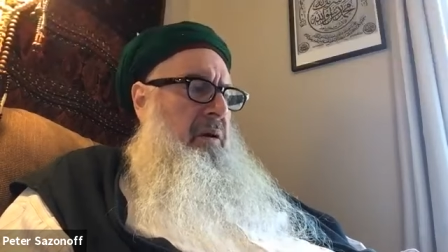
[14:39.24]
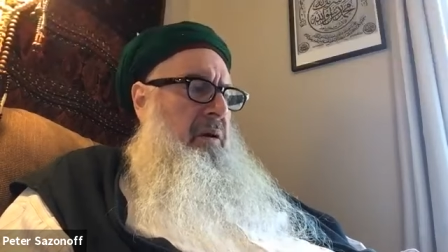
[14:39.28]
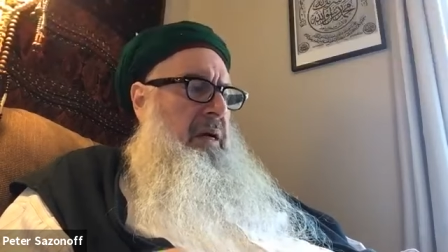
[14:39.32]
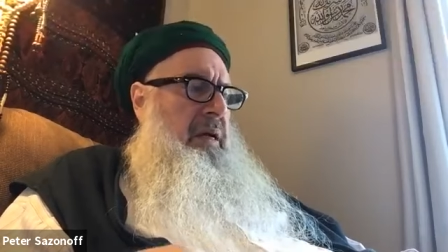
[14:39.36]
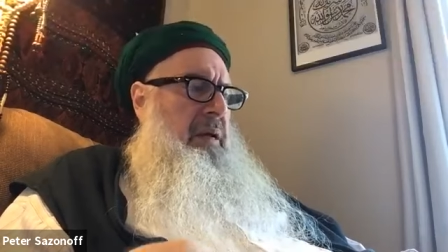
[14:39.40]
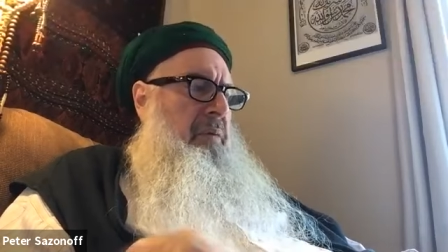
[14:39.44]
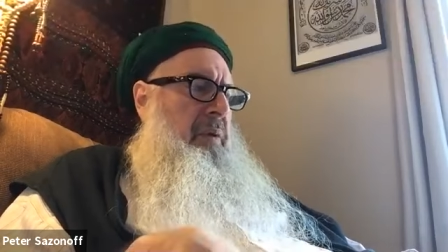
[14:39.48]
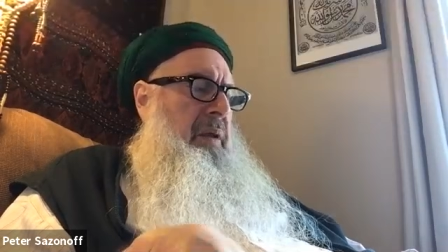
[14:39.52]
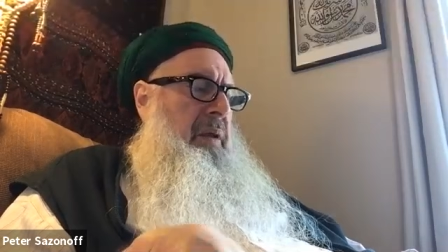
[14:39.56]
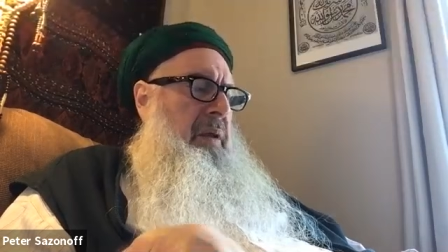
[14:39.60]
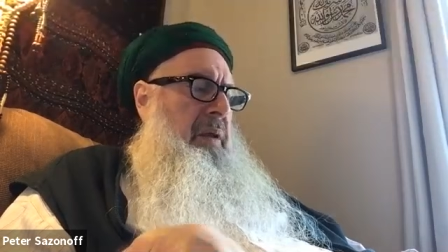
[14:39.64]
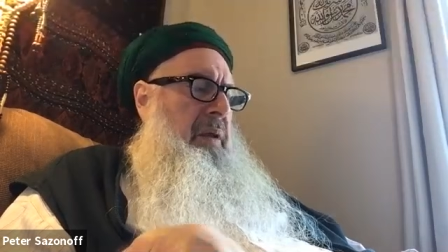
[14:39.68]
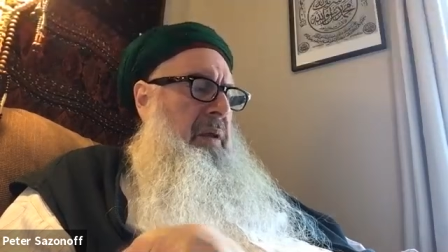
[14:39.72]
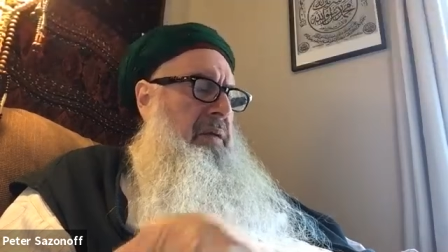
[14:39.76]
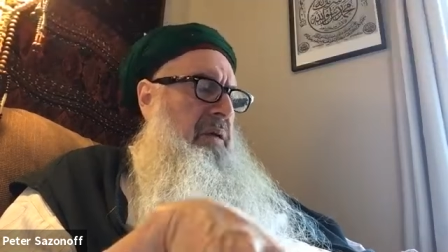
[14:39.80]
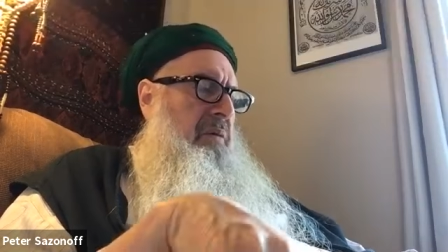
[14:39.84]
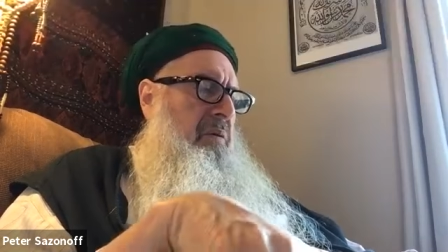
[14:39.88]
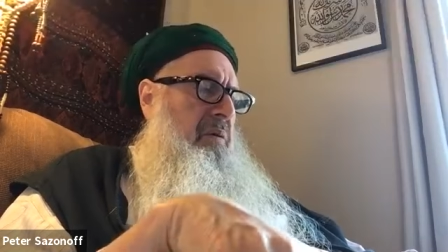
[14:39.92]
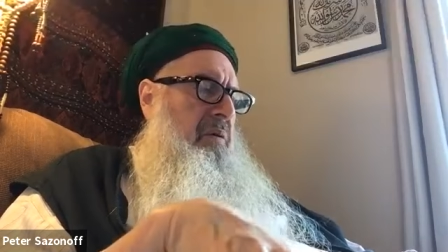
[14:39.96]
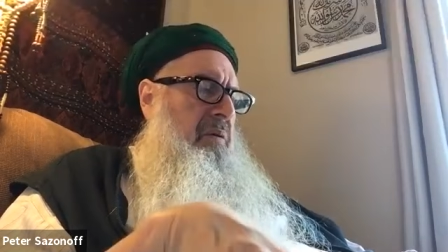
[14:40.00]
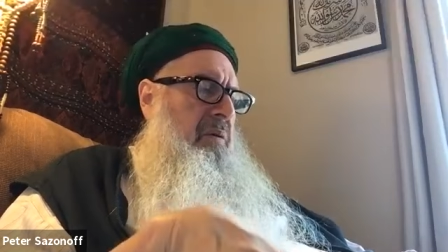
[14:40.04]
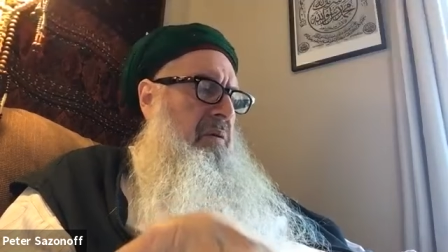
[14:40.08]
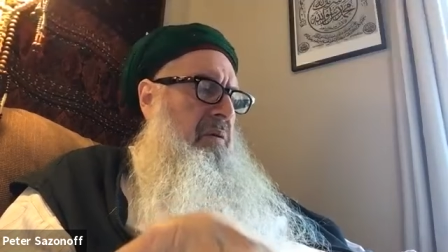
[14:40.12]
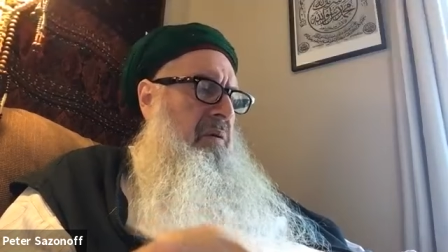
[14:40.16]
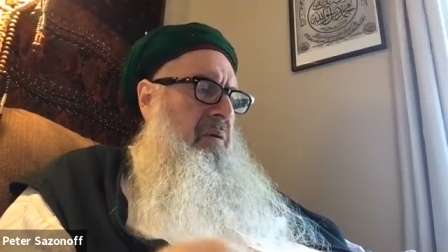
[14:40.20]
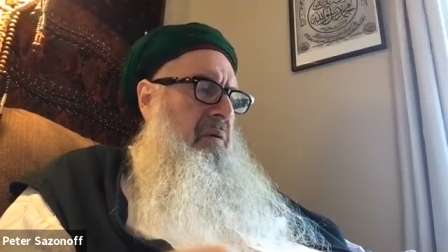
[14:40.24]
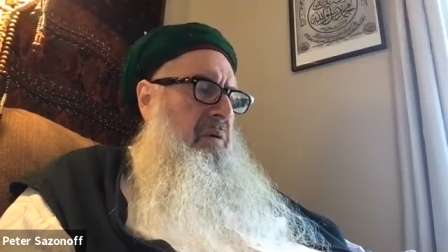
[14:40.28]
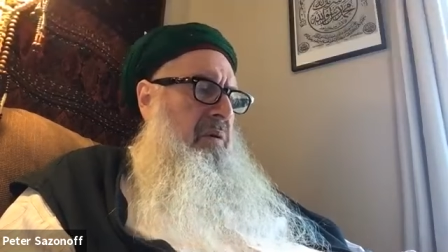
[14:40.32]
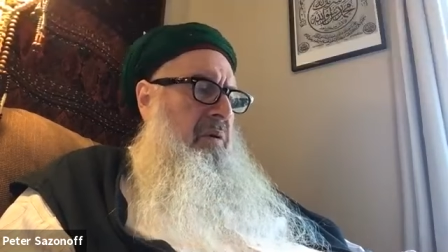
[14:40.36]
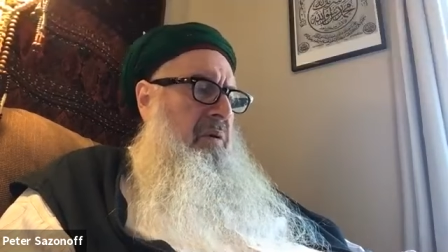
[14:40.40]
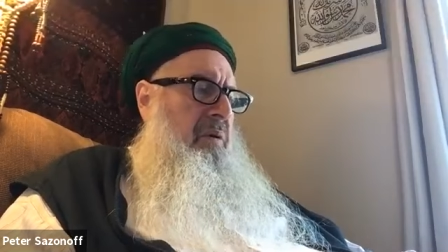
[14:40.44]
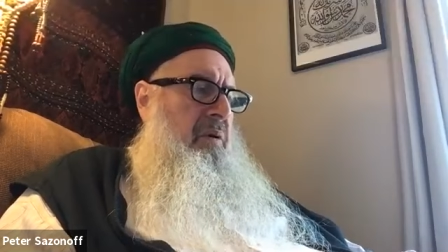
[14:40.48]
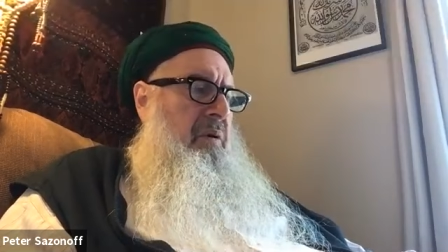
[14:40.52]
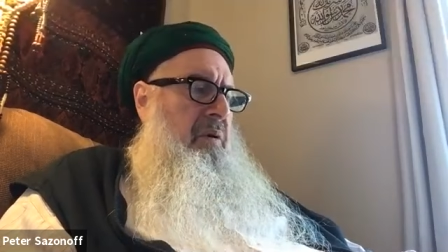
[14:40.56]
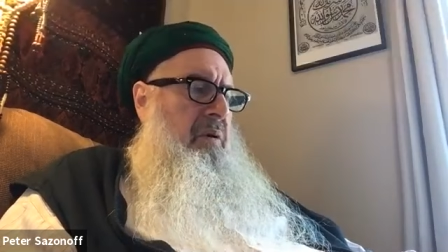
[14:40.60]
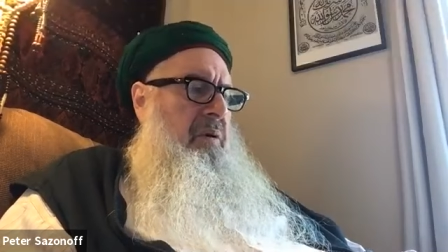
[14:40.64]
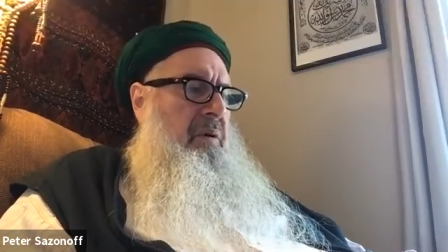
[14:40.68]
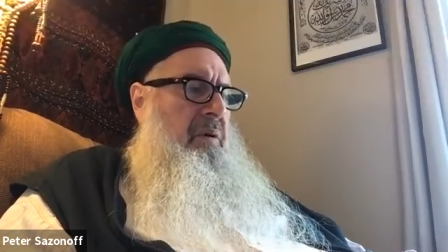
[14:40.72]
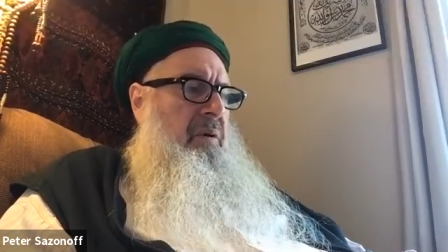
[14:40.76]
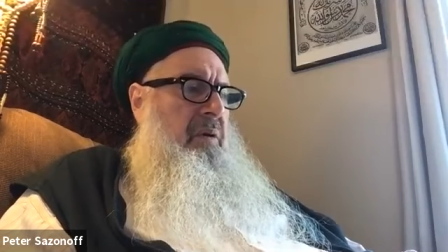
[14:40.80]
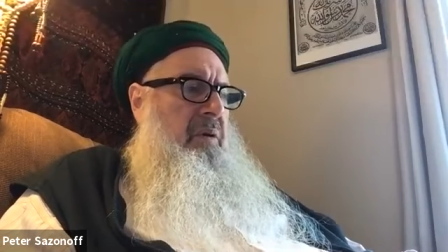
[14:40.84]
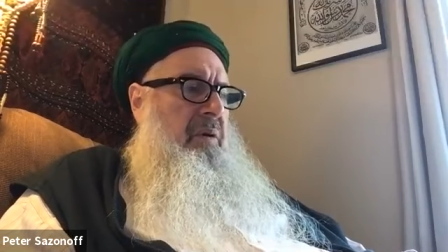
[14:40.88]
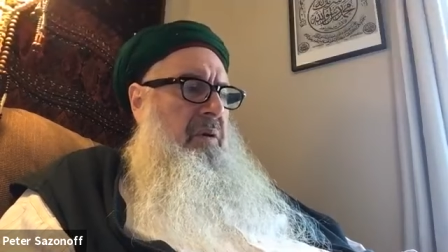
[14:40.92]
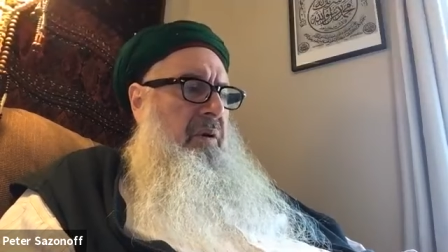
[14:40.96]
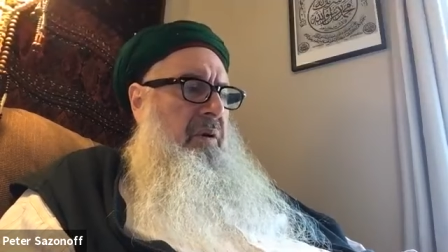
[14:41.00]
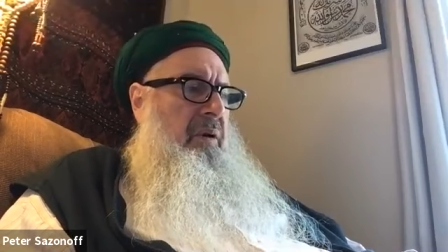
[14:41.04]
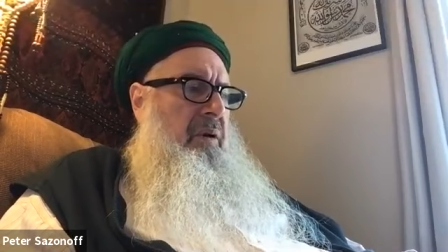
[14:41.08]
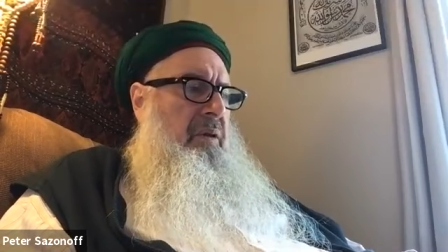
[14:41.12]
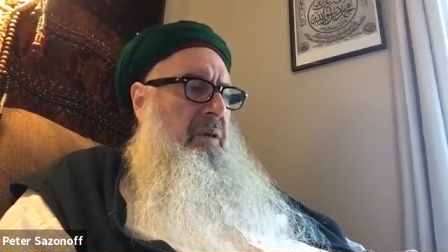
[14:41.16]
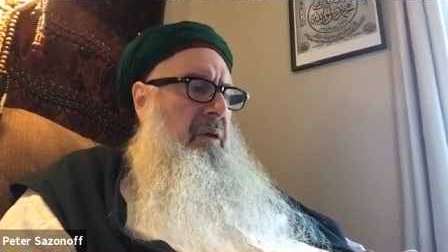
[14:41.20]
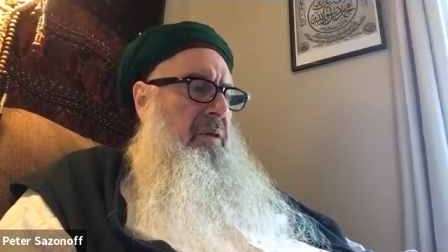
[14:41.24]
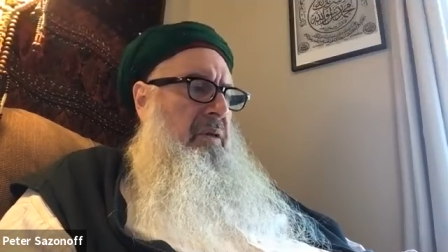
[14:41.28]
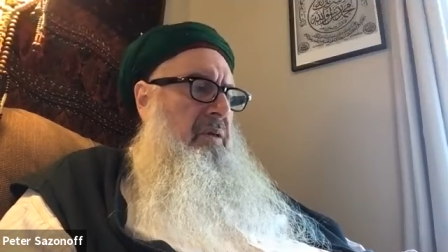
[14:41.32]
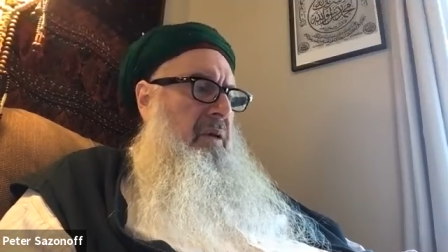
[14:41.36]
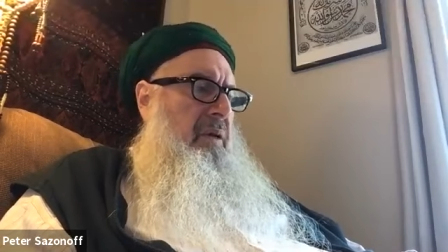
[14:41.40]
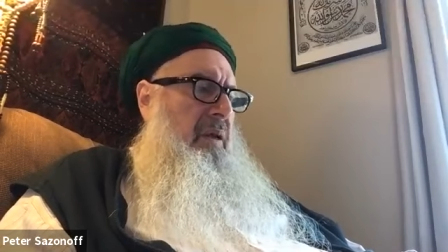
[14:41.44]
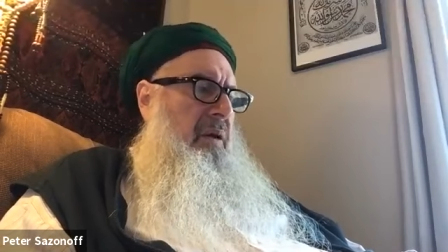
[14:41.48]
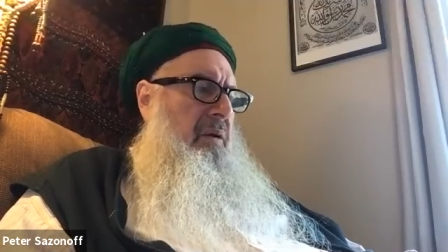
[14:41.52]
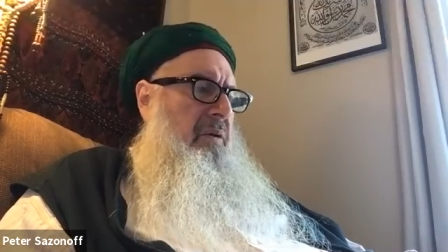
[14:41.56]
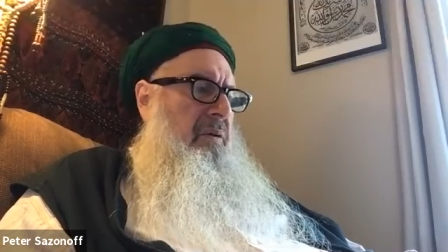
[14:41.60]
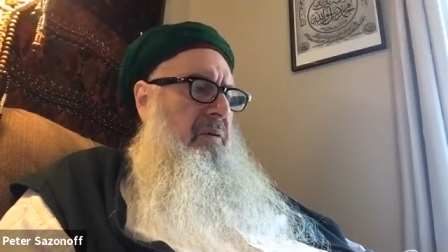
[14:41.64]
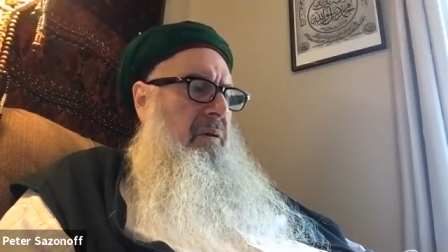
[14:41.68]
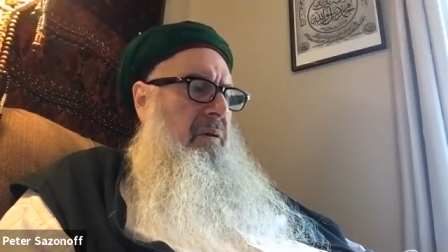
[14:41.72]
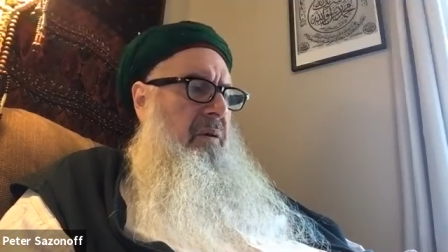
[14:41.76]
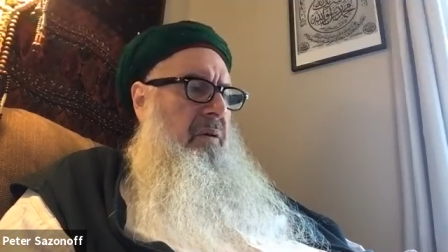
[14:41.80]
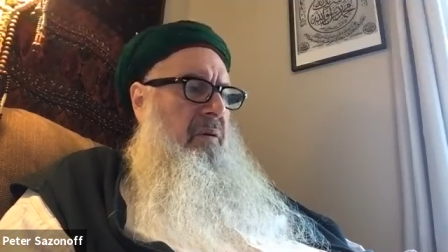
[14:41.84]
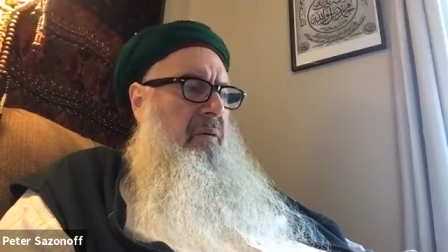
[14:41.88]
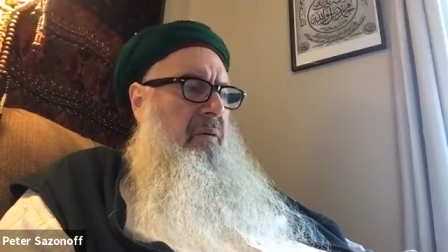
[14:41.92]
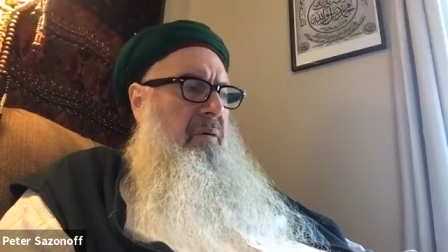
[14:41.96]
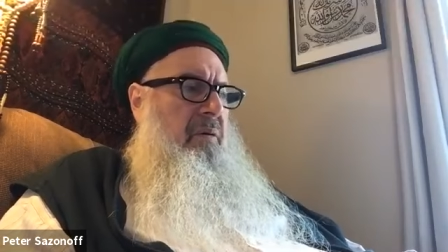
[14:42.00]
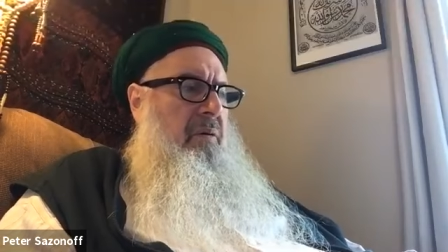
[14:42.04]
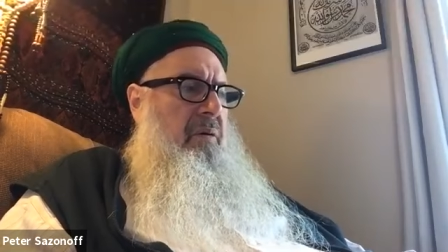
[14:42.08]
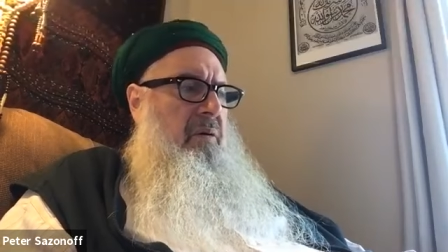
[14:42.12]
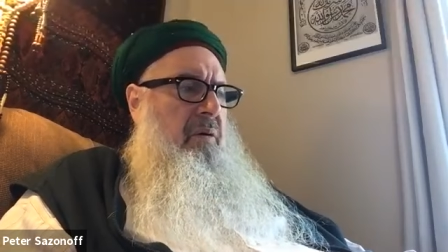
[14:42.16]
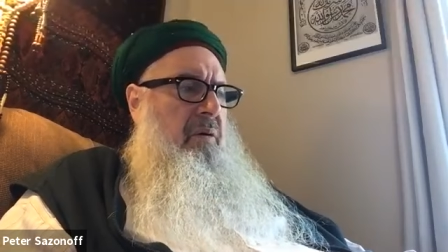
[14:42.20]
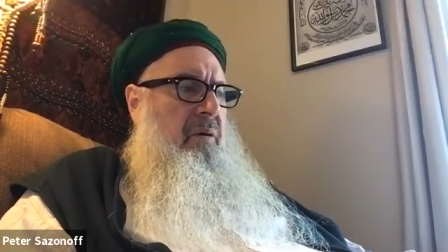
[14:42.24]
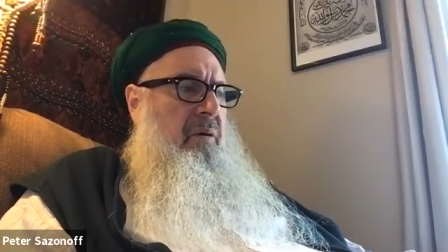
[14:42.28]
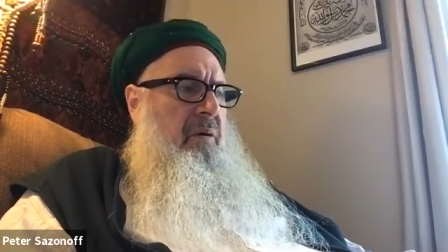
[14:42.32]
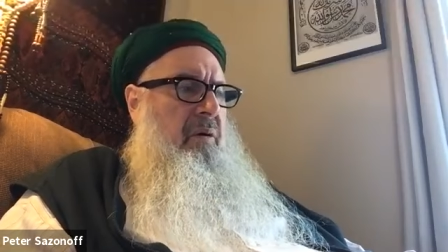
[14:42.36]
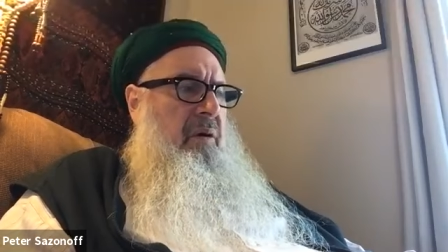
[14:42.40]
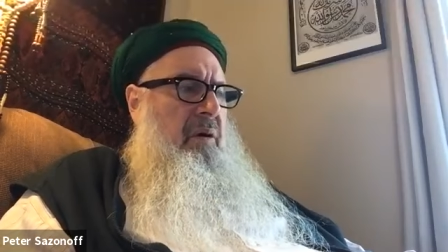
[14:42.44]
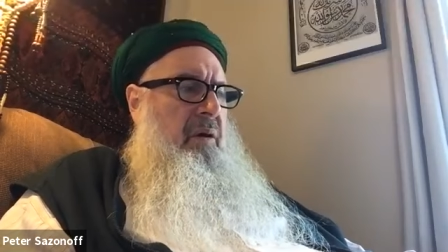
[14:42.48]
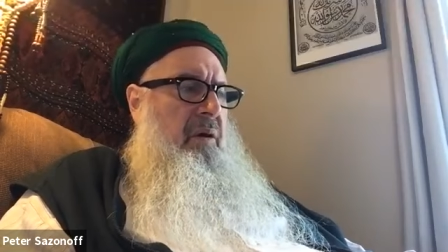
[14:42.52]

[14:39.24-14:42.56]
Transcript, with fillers: Allah bless him. Qadasal al